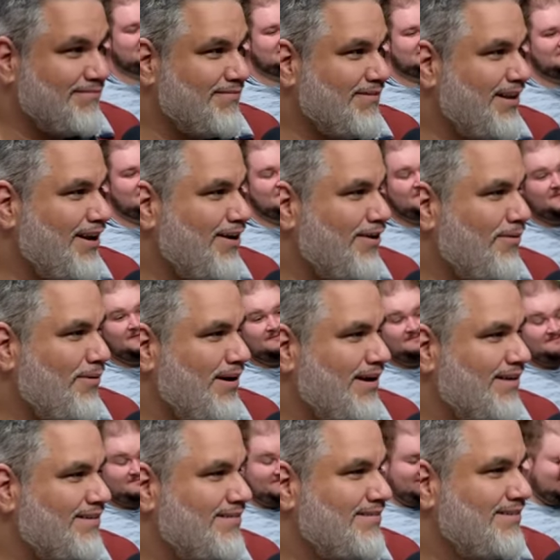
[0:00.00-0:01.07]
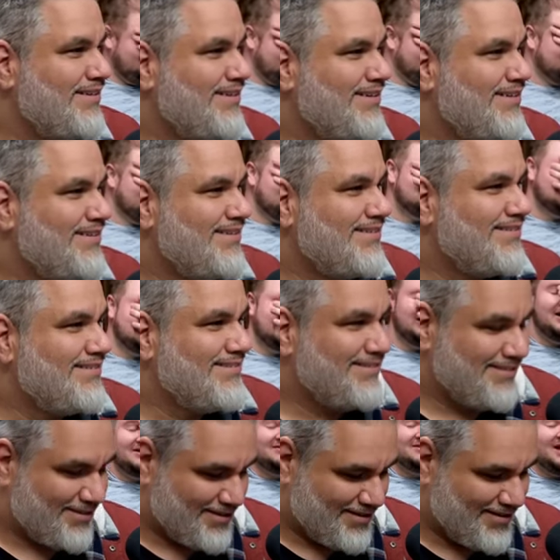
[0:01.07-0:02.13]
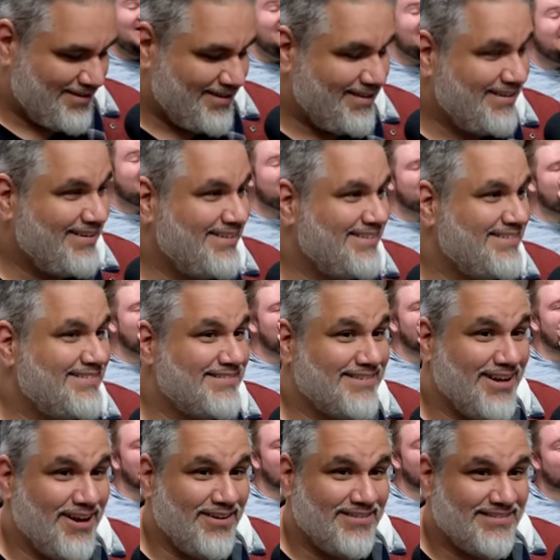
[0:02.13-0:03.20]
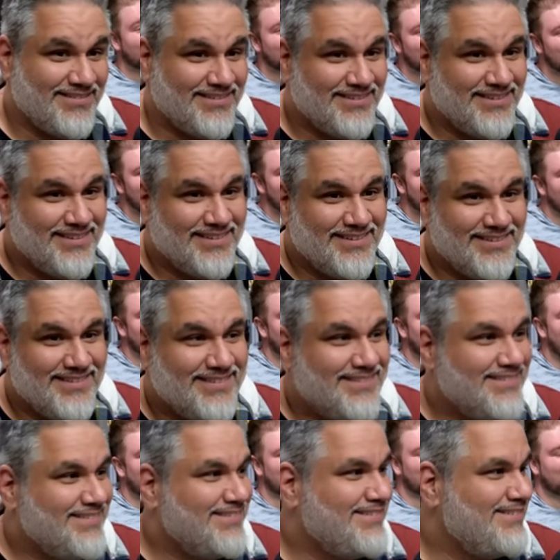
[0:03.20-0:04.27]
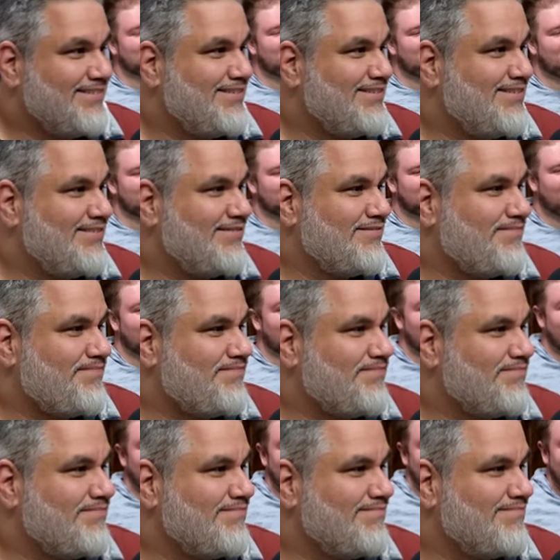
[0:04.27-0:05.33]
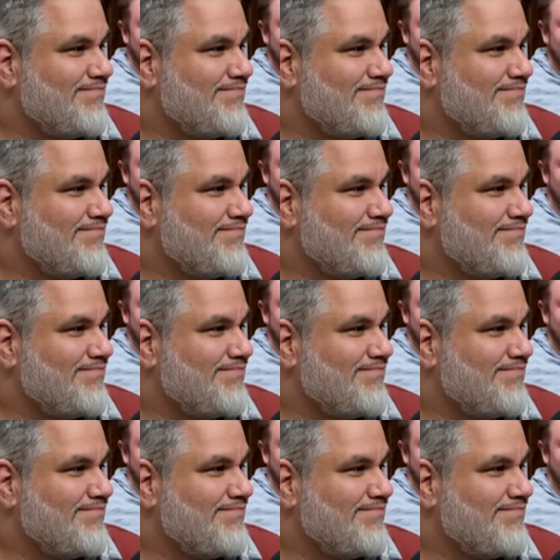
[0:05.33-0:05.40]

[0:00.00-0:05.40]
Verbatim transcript: Now you're all awake. No. No? No, no now I'm just wet and tired.